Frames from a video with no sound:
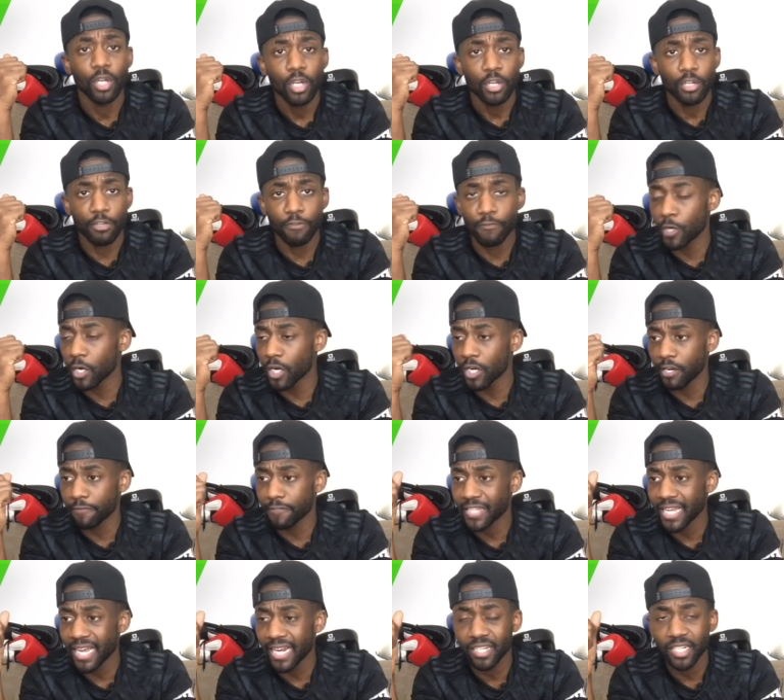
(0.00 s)
you've got enough
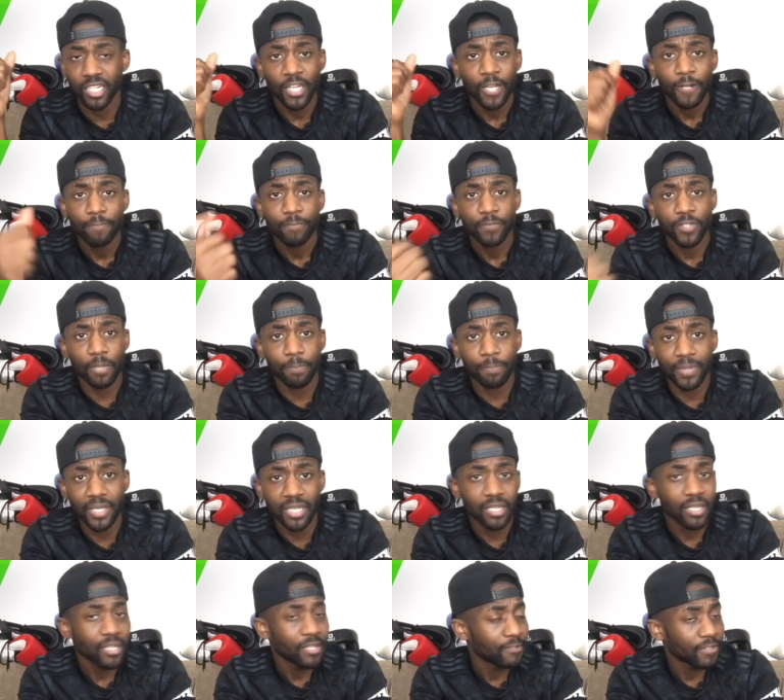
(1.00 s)
talent to
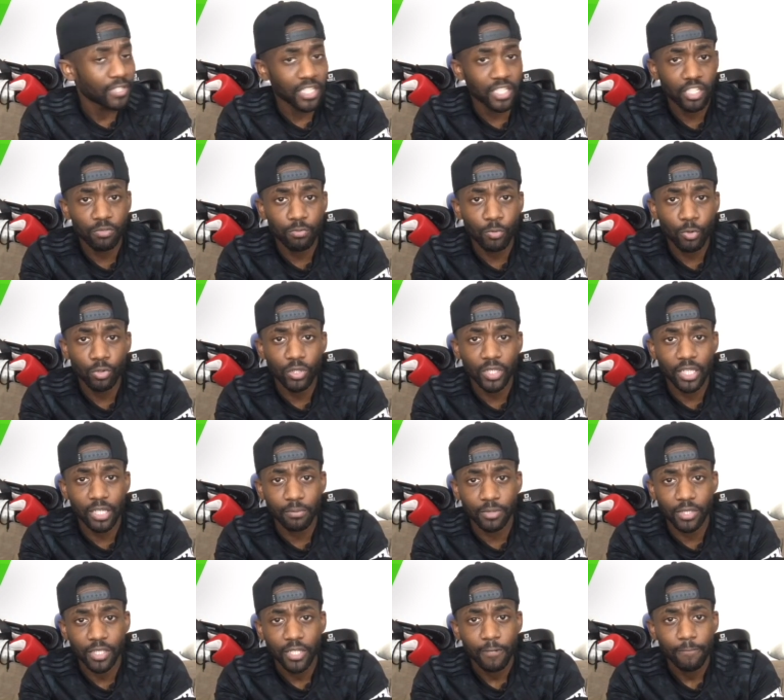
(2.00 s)
beat these small
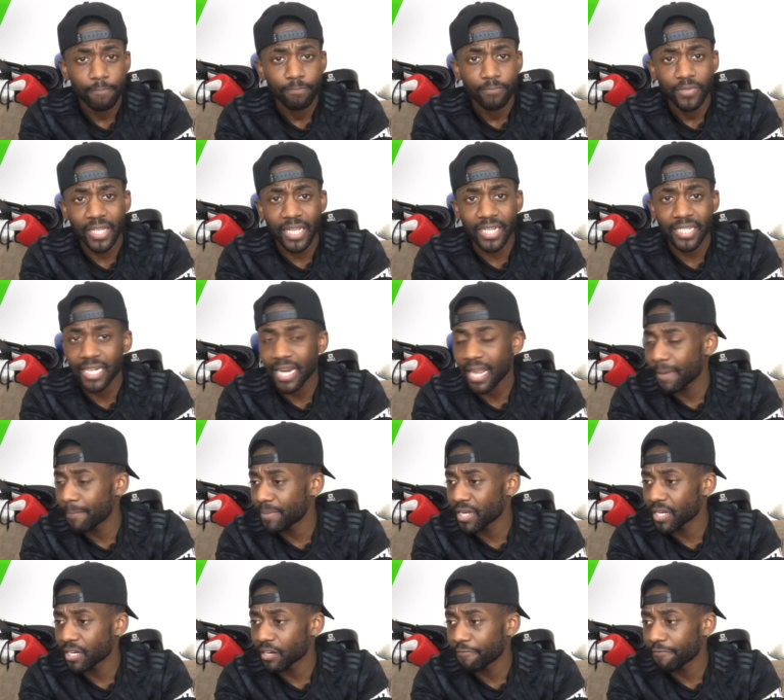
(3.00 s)
teams. That's like
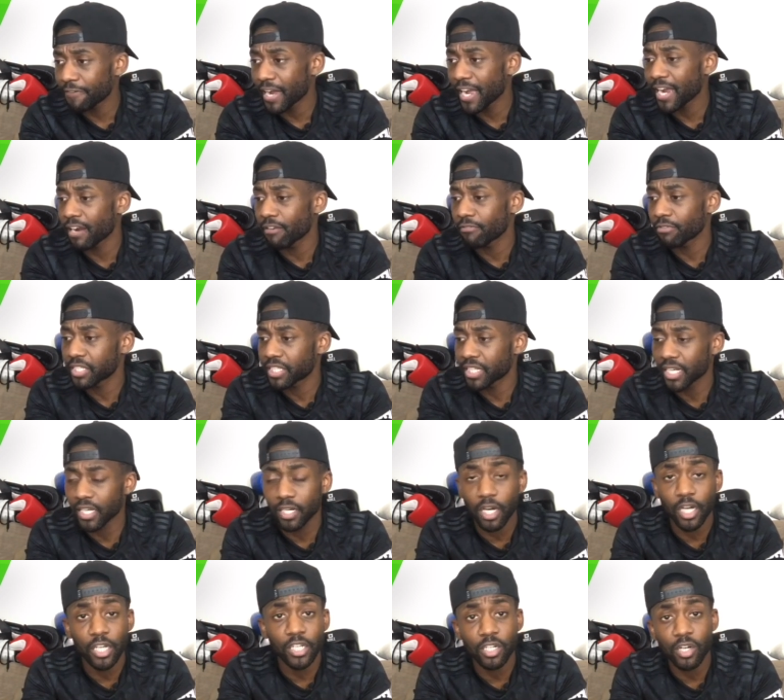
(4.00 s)
being a fighter and saying,
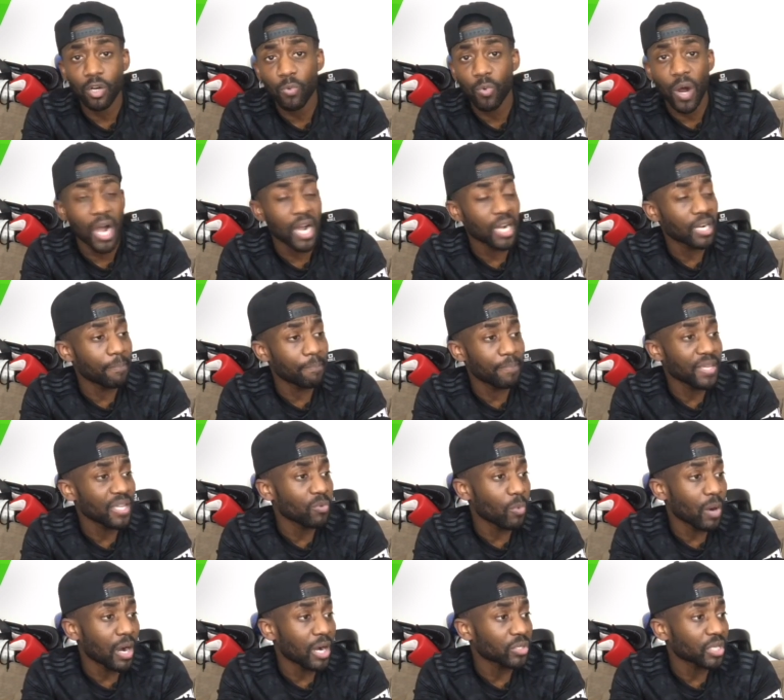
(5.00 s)
oh, you know what? I can beat
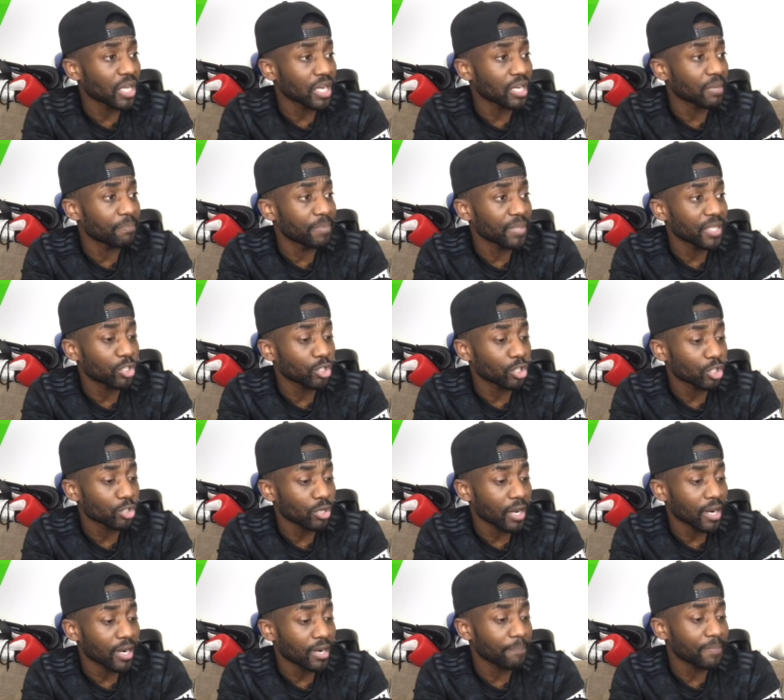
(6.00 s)
Wilder, I can beat
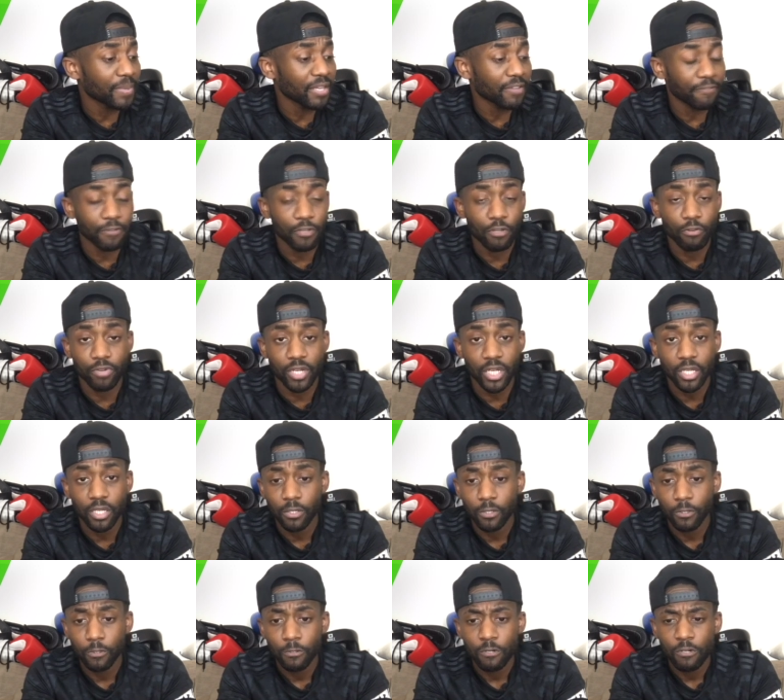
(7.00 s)
Joshua, I can beat Fury,
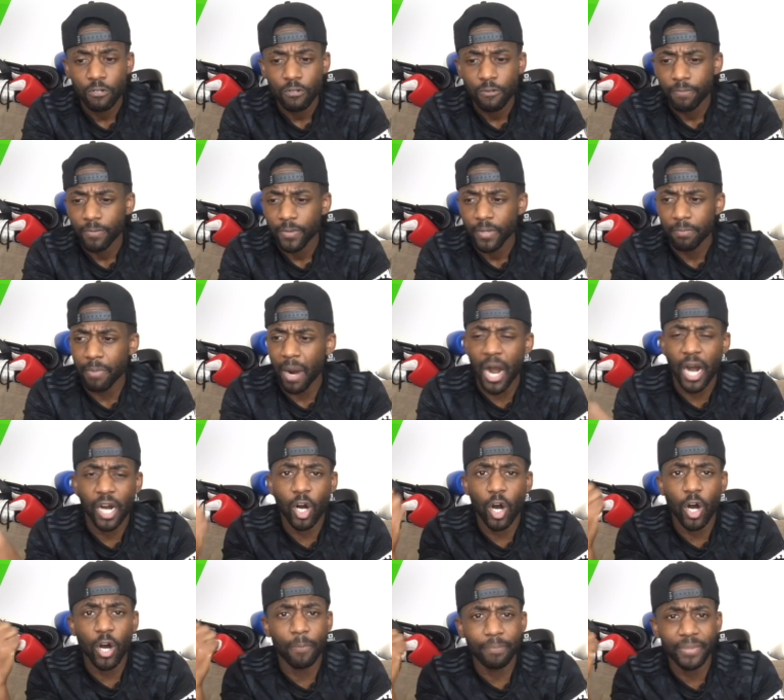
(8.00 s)
but I
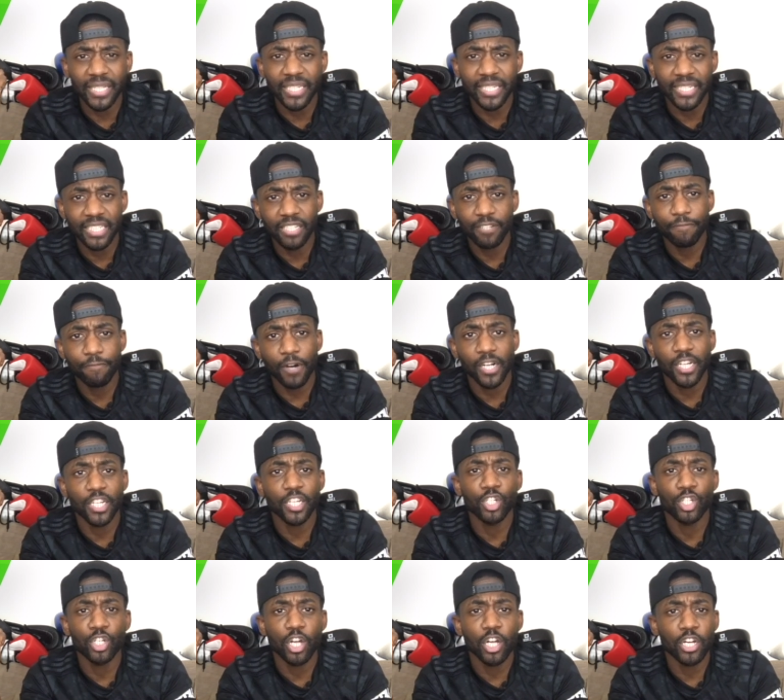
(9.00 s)
can't beat these fucking
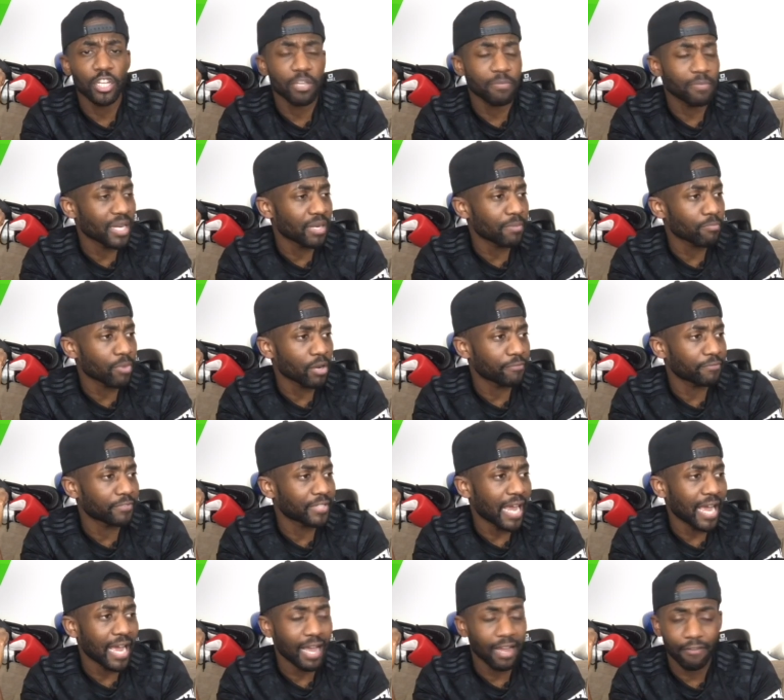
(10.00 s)
journeymen, bruv,
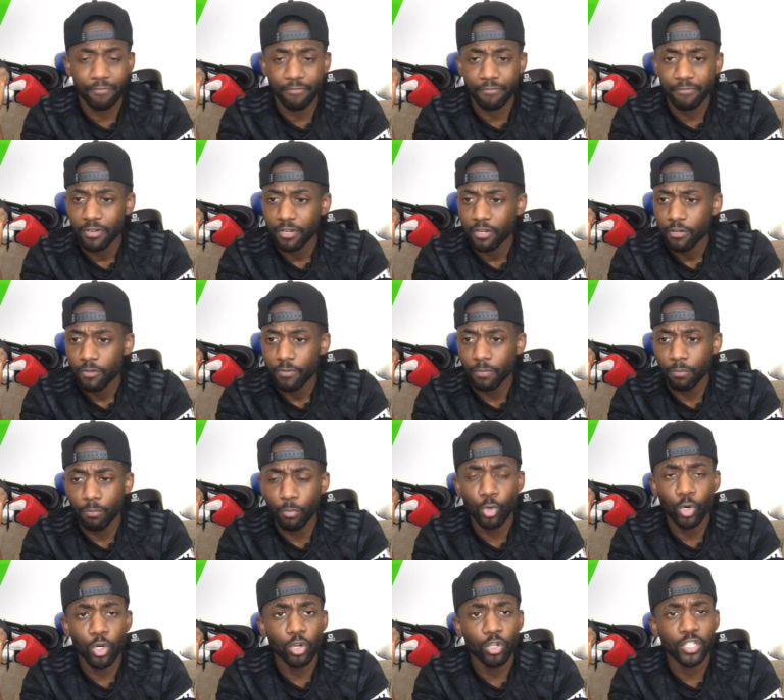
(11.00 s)
that have
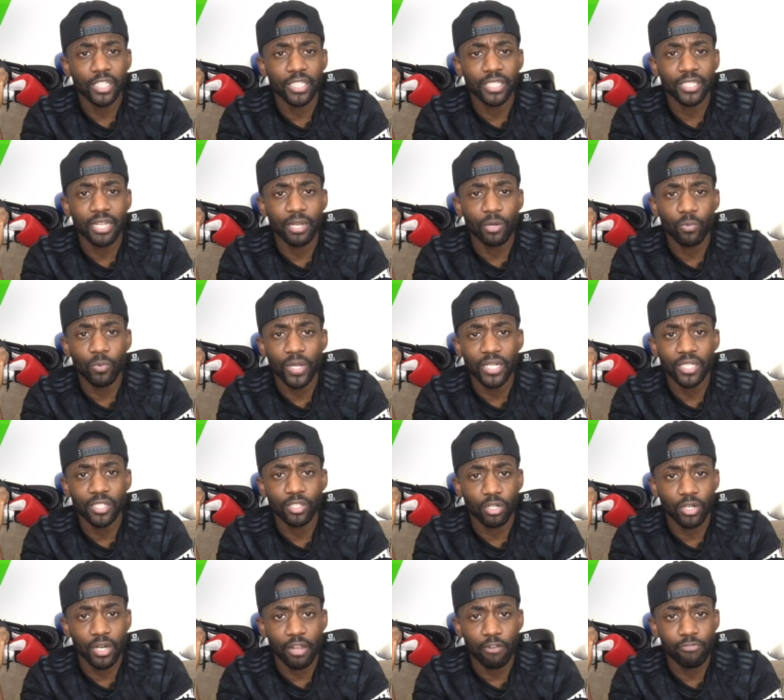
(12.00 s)
more losses than wins
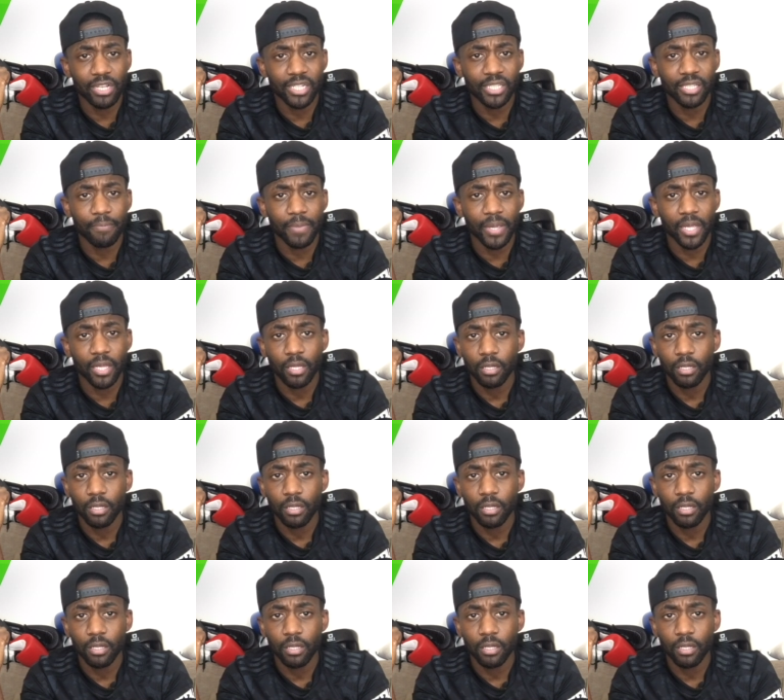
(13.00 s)
on their resume.